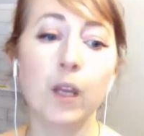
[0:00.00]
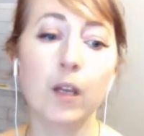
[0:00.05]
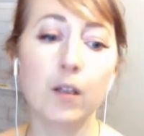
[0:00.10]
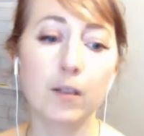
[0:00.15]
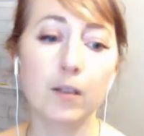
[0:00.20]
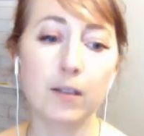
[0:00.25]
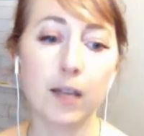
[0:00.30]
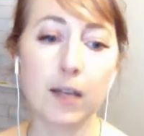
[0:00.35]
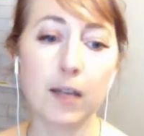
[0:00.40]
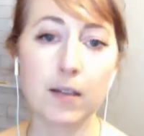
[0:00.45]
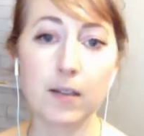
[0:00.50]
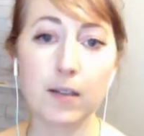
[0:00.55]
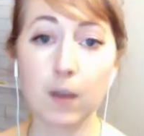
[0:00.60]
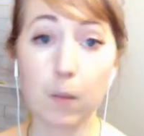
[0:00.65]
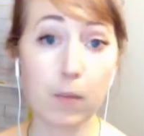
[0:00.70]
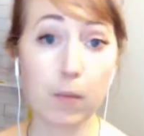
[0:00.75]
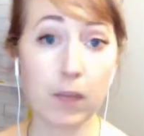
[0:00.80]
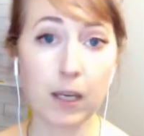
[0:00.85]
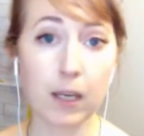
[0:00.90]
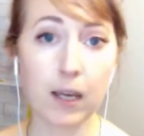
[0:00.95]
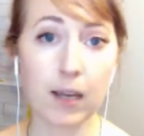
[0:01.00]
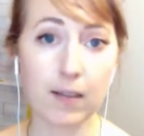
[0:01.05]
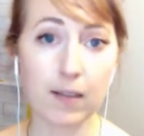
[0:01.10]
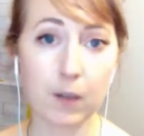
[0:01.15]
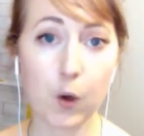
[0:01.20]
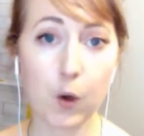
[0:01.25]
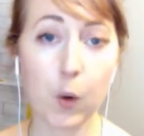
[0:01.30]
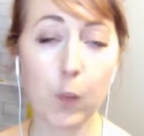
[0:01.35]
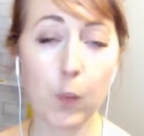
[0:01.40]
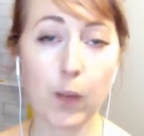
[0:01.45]
set something as
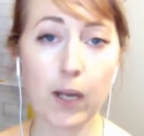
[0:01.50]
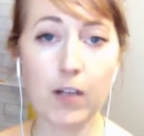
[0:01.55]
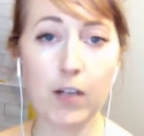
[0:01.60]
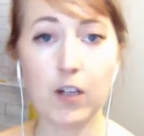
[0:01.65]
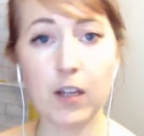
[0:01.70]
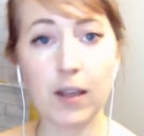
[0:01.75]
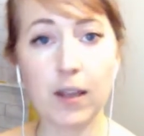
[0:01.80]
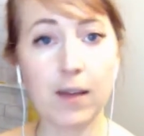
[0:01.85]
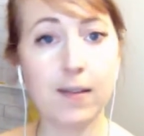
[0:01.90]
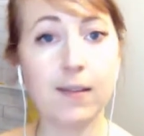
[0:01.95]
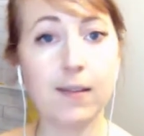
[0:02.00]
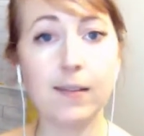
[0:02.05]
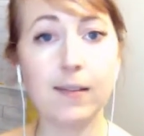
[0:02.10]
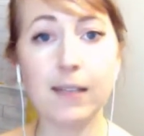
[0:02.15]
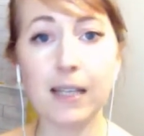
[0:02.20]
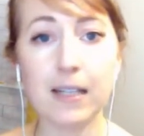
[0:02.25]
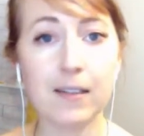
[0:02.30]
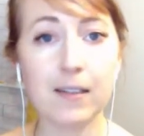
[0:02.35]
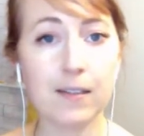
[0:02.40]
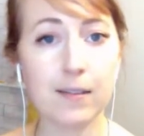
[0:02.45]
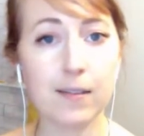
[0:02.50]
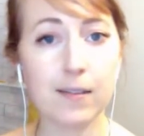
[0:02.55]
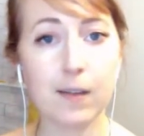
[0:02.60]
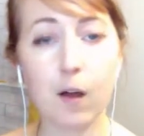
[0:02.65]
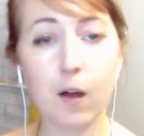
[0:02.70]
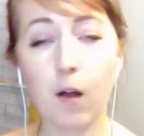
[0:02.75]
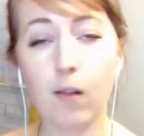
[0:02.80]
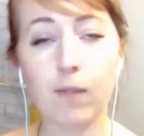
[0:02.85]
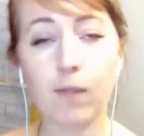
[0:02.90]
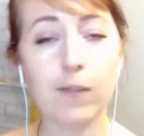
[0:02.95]
the home page and then deletes
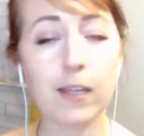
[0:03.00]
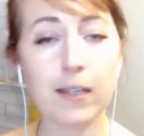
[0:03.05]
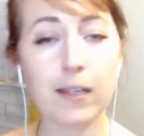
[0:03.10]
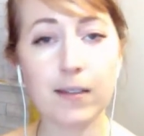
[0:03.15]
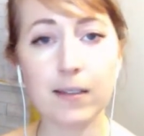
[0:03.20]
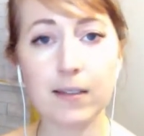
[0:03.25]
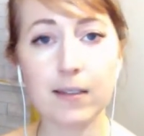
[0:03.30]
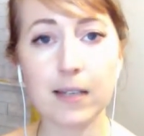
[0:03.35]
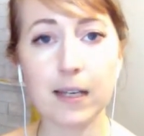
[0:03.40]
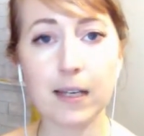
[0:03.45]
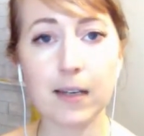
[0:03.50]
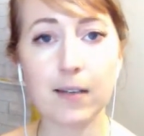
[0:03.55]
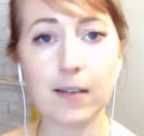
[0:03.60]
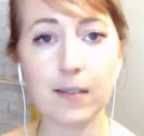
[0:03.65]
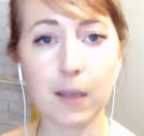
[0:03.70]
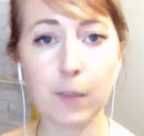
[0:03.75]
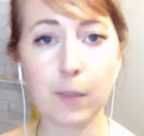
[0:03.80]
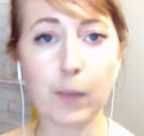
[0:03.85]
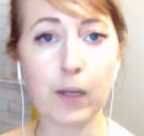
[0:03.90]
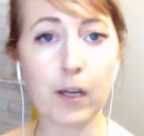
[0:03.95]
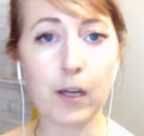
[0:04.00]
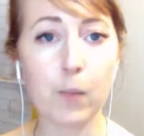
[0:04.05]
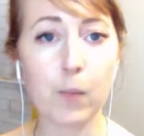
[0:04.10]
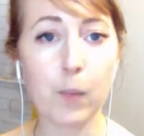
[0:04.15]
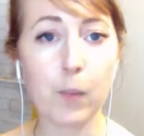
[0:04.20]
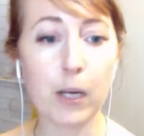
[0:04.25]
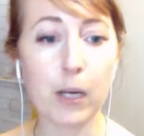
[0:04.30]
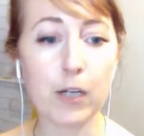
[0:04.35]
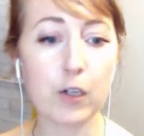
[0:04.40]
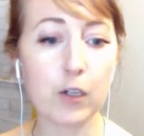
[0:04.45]
all of the existing templated
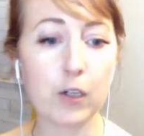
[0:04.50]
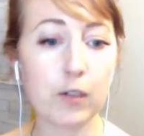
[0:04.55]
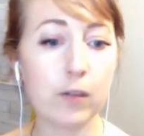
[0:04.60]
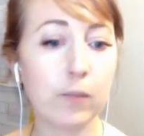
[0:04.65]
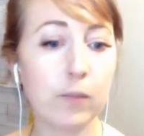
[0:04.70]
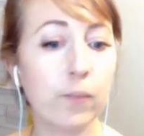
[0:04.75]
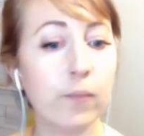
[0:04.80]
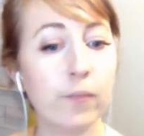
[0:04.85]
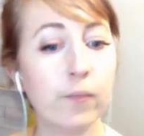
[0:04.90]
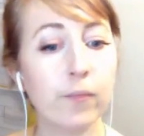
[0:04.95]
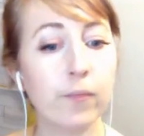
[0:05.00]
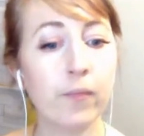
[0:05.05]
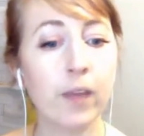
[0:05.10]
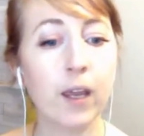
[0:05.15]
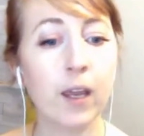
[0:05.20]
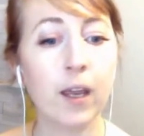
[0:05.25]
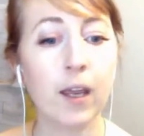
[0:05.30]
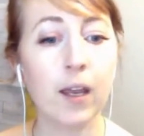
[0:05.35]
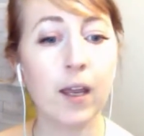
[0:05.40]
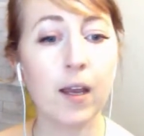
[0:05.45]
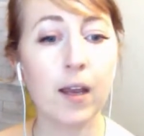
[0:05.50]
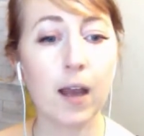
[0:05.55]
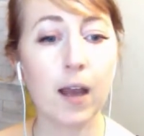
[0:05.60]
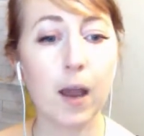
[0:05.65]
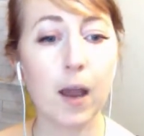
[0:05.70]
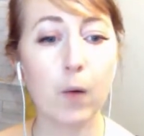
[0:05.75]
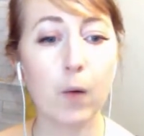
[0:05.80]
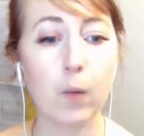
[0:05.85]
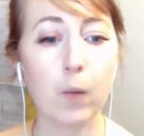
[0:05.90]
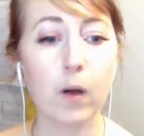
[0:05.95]
pages.
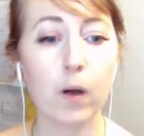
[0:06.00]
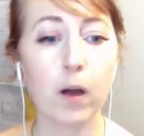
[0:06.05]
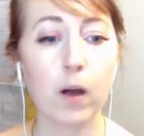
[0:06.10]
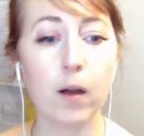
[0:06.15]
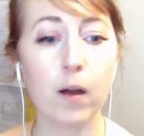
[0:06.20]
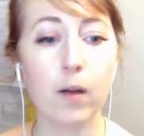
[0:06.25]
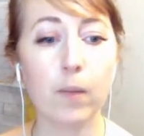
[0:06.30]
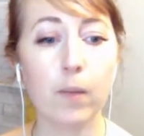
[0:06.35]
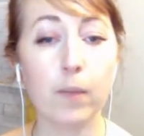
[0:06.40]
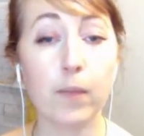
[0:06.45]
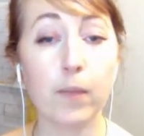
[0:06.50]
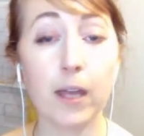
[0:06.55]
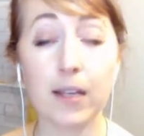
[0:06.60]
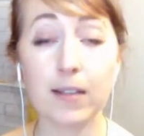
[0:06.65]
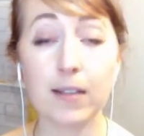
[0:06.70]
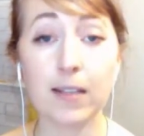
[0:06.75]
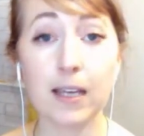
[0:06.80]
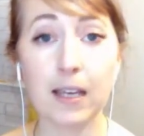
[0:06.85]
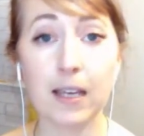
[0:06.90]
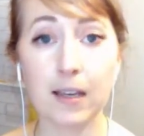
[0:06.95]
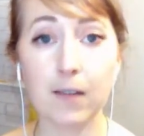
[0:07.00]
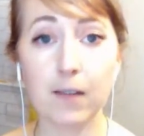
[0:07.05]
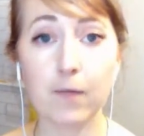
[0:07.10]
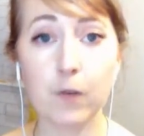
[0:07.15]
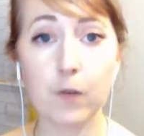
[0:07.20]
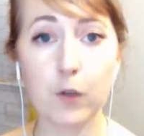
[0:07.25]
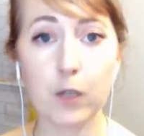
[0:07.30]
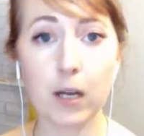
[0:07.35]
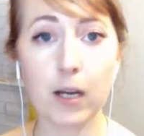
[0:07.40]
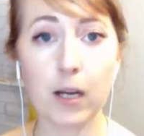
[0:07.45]
Now, that's it
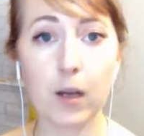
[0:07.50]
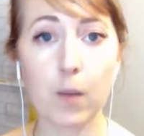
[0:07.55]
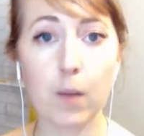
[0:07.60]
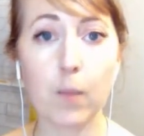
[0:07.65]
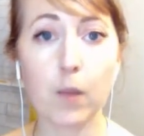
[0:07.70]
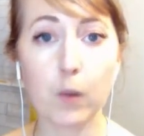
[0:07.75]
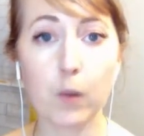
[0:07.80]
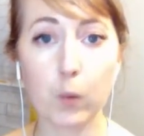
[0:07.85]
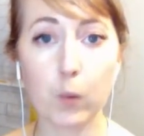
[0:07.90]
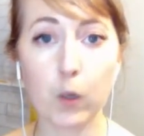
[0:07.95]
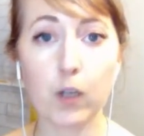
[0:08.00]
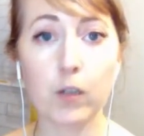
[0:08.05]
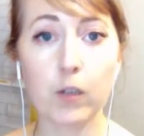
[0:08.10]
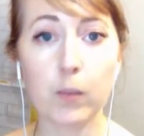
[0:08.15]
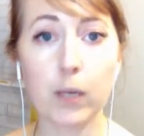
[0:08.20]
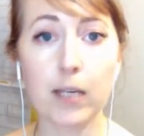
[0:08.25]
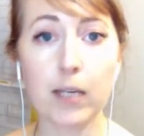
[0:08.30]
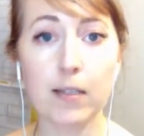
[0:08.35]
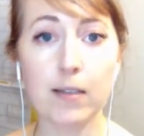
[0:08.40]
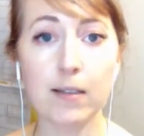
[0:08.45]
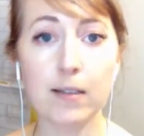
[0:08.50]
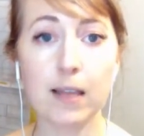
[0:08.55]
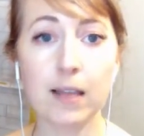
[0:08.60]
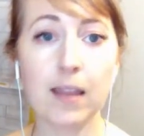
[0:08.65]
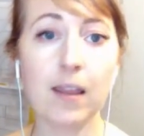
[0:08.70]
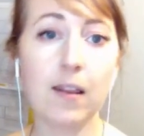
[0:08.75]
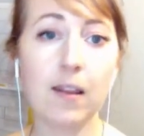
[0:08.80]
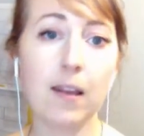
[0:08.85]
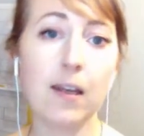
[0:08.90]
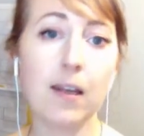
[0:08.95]
for setting up the workspace. And then the